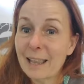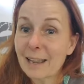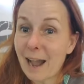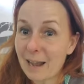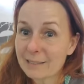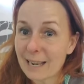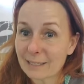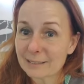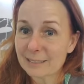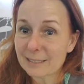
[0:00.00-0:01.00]

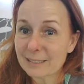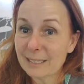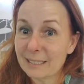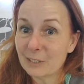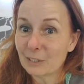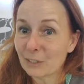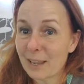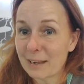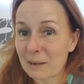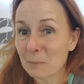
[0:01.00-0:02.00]
contact us here
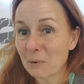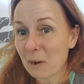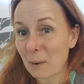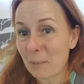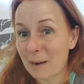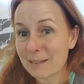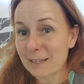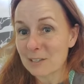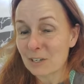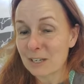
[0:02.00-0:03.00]
at
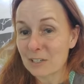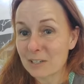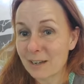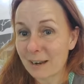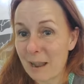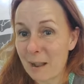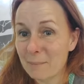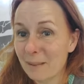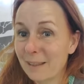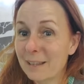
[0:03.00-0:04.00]

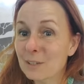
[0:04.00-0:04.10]
animalchiropracticeducation.com